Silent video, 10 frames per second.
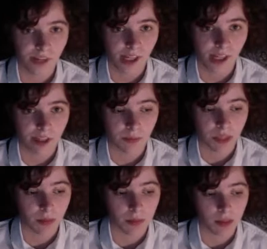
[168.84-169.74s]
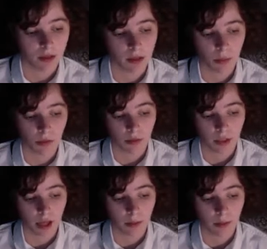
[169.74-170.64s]
It may be a Liberal
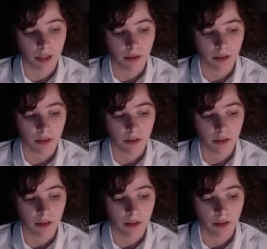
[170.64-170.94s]
cabinet.